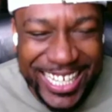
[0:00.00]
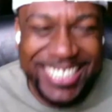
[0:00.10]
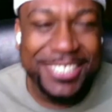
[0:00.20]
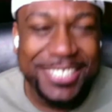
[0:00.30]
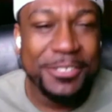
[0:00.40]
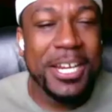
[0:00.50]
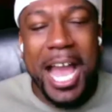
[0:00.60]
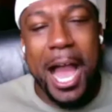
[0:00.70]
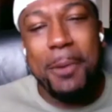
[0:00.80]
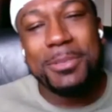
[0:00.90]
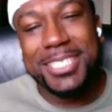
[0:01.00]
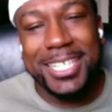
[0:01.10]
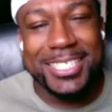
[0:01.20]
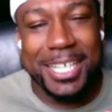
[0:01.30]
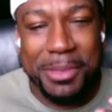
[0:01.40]
Dude, I was saying the
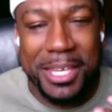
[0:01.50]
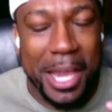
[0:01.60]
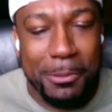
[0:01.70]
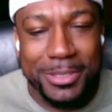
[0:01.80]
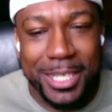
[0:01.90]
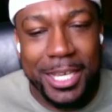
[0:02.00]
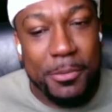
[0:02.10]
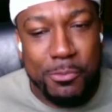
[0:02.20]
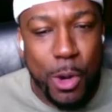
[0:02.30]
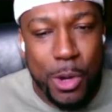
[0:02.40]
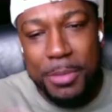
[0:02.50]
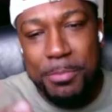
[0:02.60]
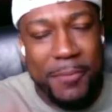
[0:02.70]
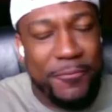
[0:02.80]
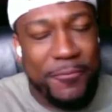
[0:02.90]
same thing. I was like, well,
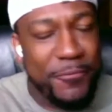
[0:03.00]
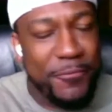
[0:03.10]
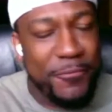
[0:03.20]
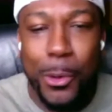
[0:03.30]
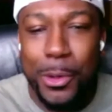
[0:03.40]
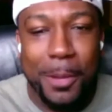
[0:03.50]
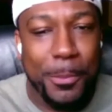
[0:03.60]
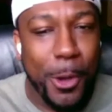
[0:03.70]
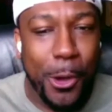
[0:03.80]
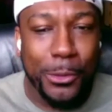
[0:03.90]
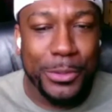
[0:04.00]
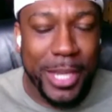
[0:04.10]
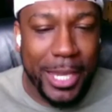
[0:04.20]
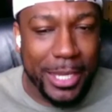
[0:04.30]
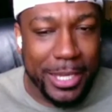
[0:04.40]
my phone was just blowing up all
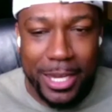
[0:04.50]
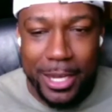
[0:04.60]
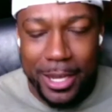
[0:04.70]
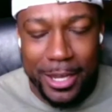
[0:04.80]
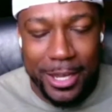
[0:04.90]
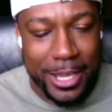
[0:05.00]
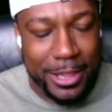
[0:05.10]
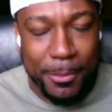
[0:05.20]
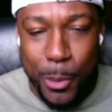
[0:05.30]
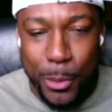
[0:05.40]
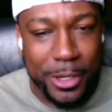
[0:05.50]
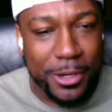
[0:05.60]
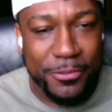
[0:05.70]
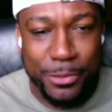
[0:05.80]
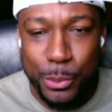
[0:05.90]
day in the morning
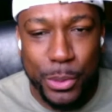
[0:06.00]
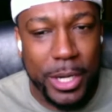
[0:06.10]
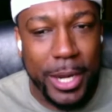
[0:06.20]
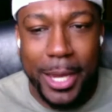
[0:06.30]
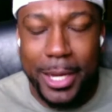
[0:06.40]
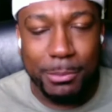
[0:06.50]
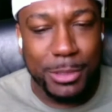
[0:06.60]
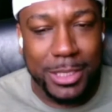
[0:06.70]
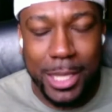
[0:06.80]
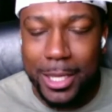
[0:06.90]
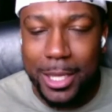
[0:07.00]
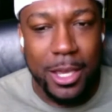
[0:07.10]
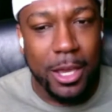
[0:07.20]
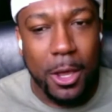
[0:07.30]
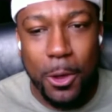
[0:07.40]
through the night. I'm just like,
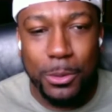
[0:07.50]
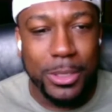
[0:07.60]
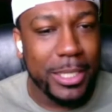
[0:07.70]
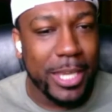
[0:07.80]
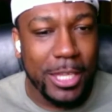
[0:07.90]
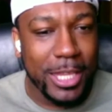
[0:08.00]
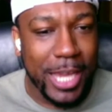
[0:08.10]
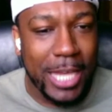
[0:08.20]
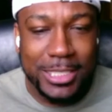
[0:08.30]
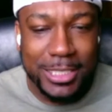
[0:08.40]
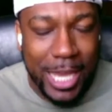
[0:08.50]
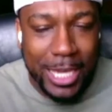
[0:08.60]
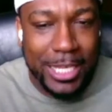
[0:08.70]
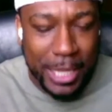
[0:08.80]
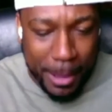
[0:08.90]
holy cow. Like,
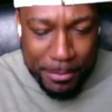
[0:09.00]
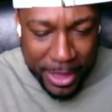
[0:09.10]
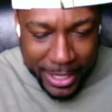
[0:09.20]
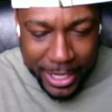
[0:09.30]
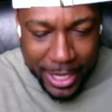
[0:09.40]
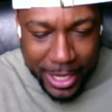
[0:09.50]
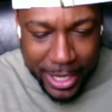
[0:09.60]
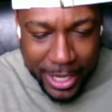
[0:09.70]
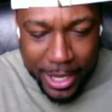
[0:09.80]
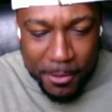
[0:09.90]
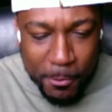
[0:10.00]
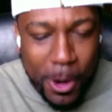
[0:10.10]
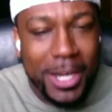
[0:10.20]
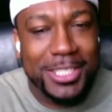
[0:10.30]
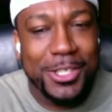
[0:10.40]
I'm like, what is
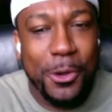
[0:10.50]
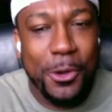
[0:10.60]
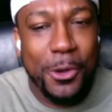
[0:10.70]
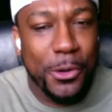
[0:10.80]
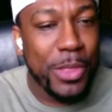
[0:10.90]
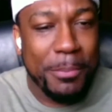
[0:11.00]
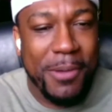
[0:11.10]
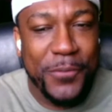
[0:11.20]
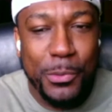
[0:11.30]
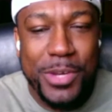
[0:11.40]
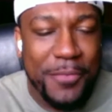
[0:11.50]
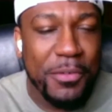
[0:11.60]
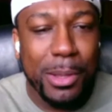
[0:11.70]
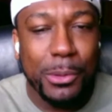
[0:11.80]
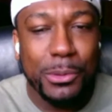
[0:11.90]
going on? Like, my phone never
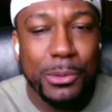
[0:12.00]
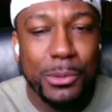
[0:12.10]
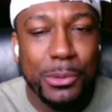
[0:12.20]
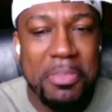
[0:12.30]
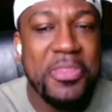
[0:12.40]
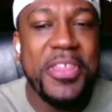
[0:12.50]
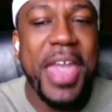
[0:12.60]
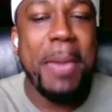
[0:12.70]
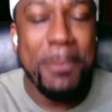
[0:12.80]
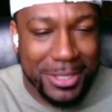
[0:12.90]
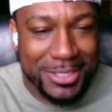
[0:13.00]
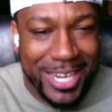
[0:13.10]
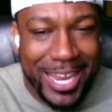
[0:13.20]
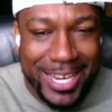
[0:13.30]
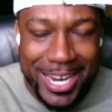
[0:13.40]
blows up that much. And
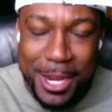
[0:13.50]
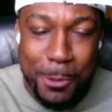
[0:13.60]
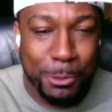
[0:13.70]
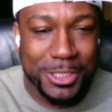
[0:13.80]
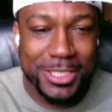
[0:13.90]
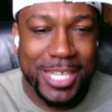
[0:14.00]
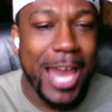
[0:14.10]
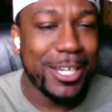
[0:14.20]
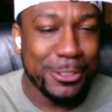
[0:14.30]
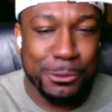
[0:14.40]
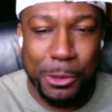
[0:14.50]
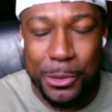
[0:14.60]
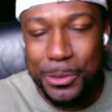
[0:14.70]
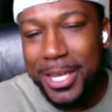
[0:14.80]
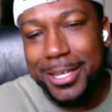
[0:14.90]
it was just out of control.
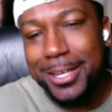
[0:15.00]
And